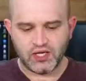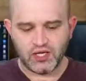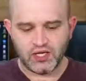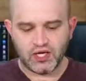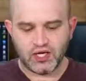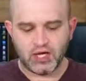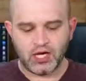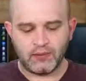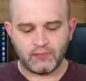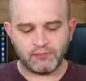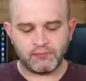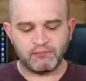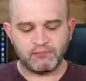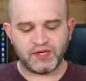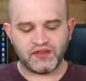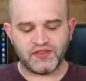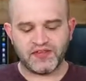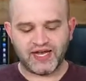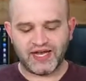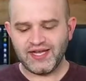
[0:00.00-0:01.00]

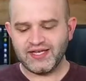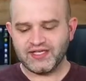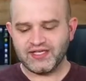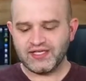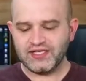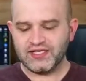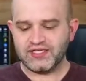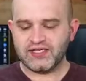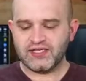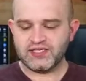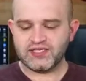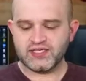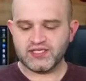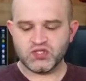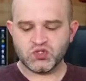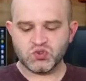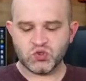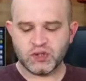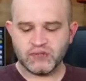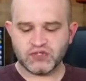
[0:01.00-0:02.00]
But the idea is, this is
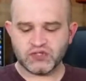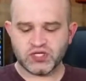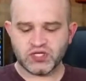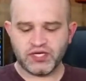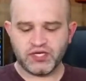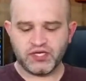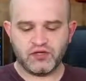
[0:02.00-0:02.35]
where I'm starting.